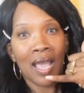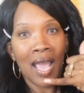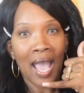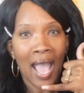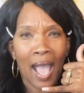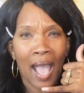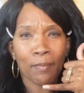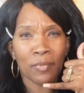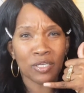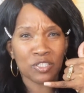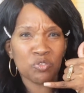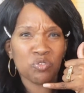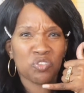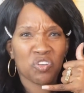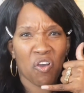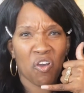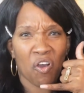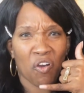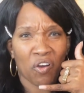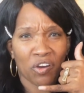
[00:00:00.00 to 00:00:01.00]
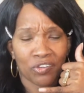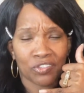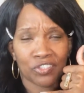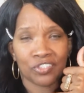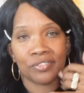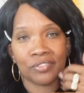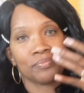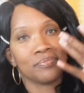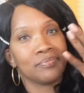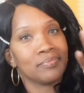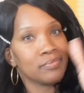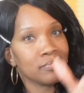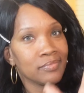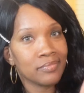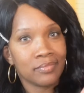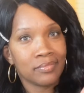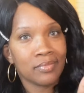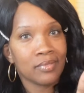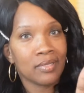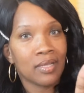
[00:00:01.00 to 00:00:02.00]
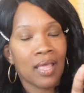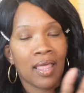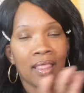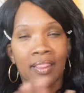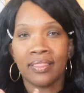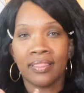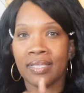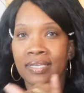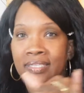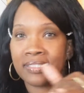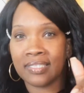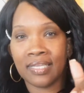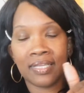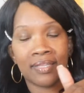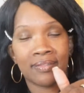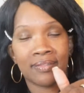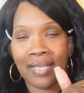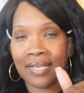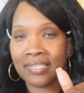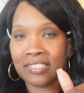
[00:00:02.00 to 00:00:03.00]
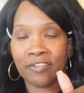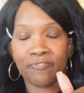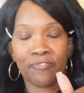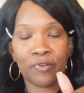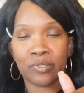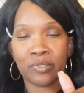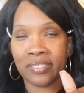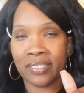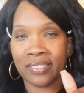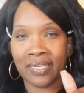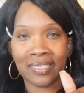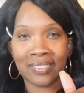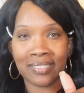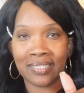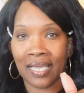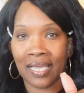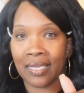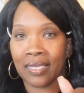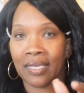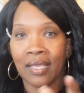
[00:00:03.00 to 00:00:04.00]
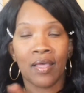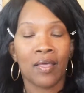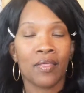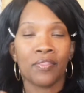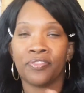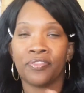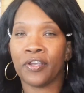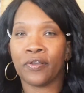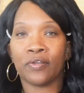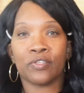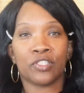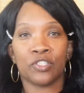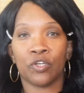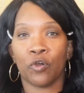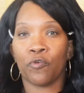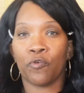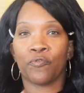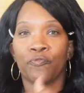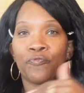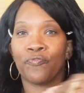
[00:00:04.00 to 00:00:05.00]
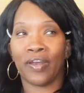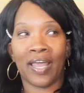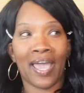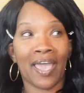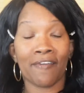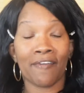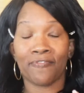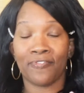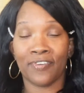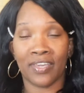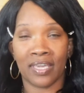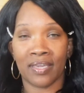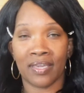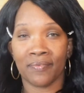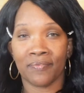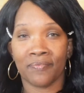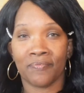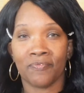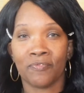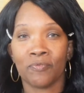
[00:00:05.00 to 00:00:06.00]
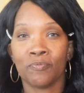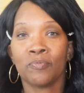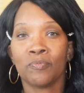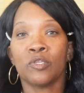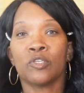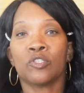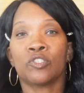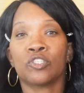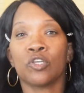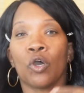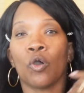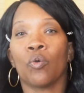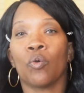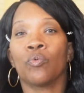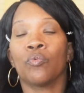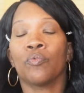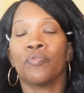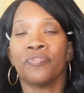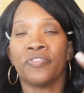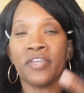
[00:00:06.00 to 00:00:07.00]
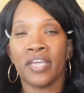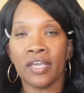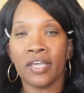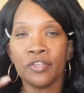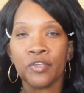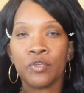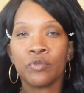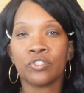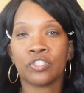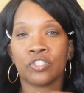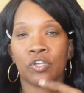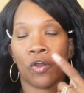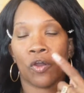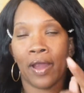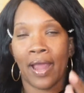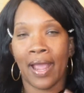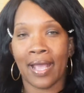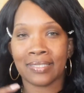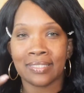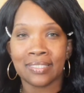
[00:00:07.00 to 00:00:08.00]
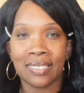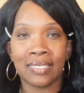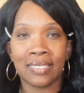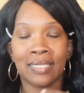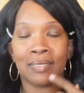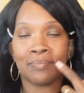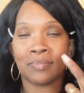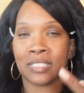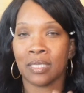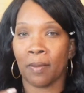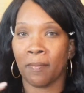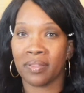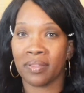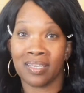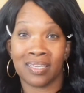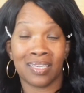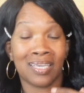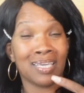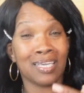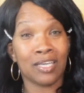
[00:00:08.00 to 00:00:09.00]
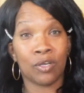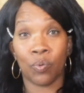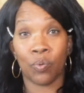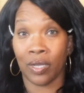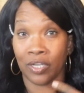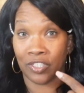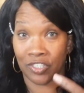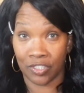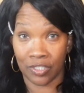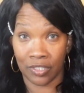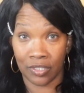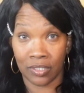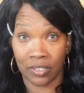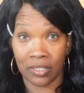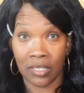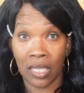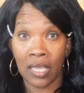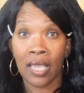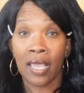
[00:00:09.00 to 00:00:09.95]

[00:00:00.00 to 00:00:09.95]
How much you charge? Listen, that's the first thing they say. There's no flat fee. So then you start asking them some of the key questions.